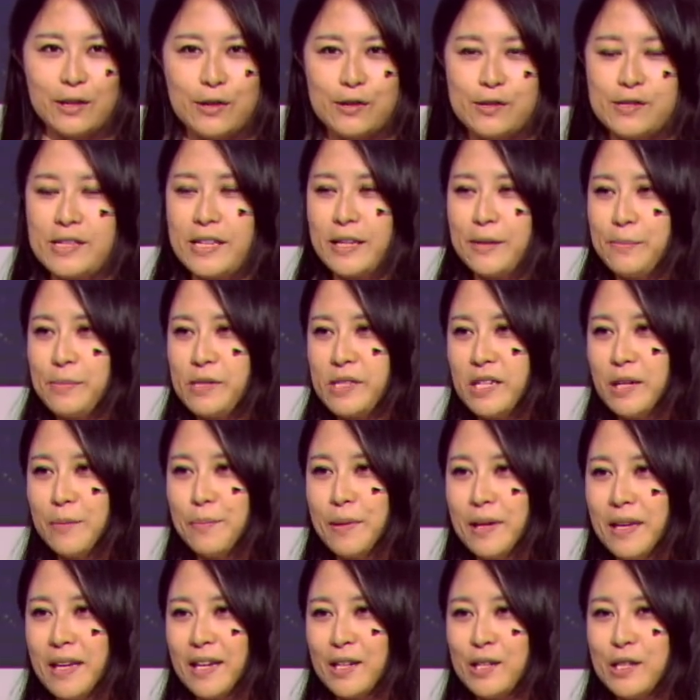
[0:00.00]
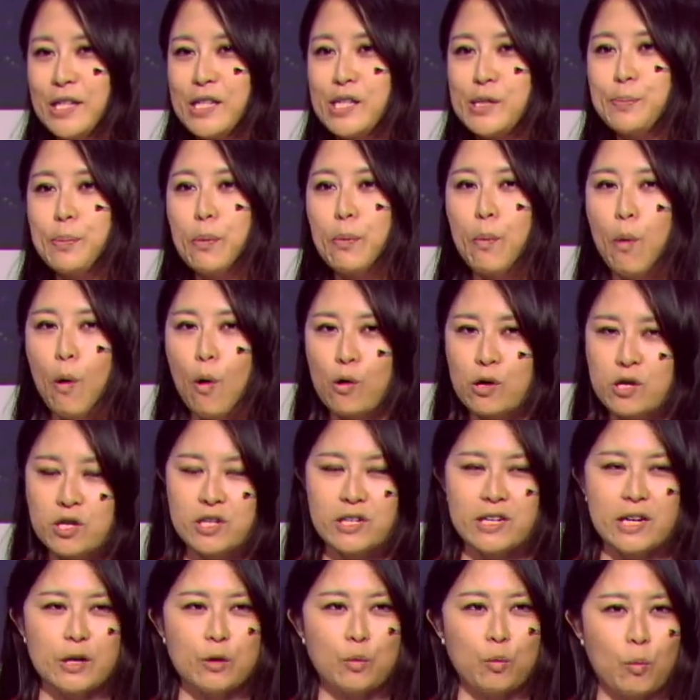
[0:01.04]
there seems to be a
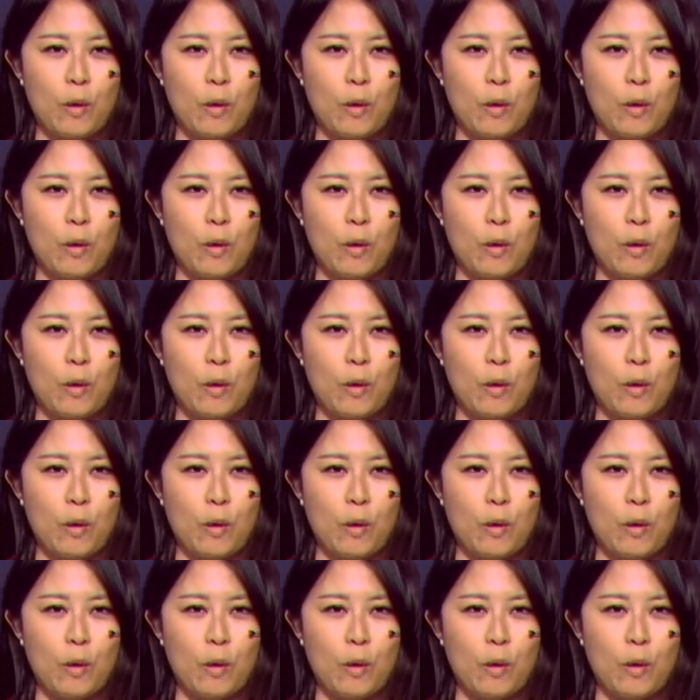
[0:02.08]
disproportionate